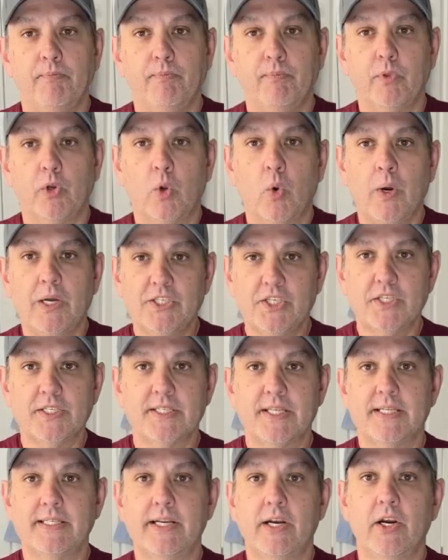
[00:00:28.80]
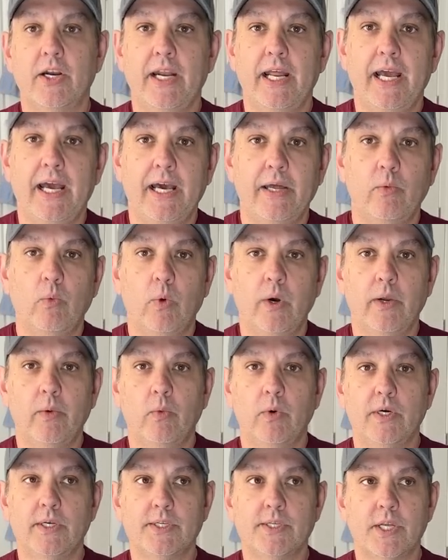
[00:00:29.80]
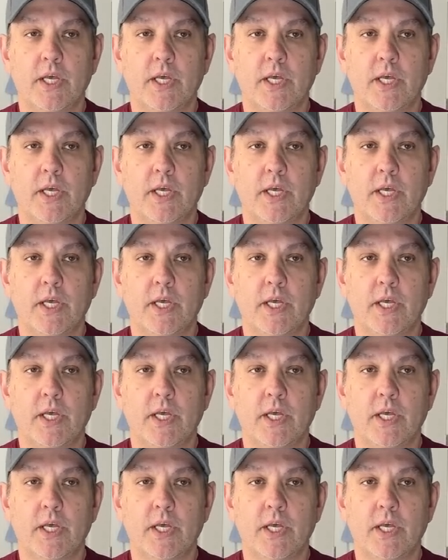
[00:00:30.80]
The questions that Daren had, one was,